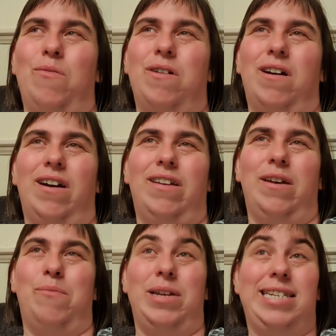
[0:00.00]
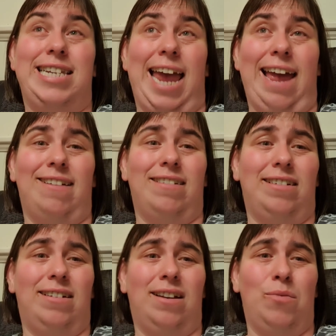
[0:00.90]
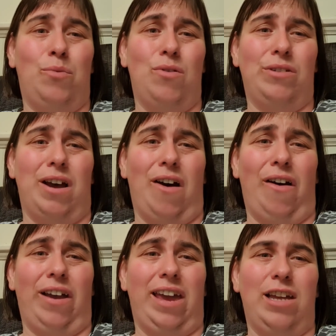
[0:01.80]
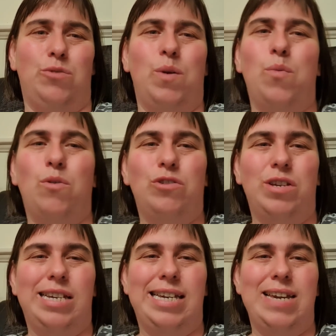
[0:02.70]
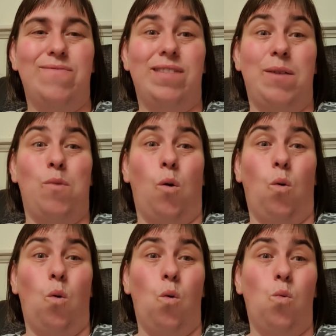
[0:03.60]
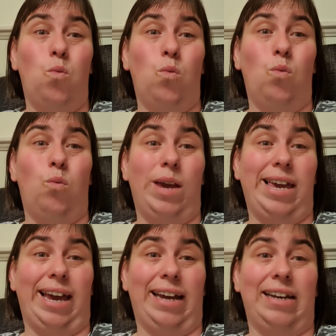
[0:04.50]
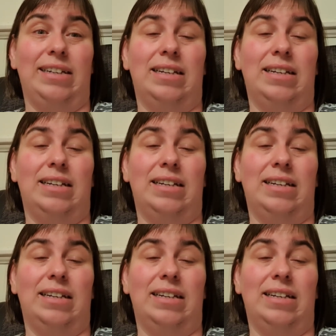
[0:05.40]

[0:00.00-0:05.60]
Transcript: kind of protect our kids. We want to give them all we can,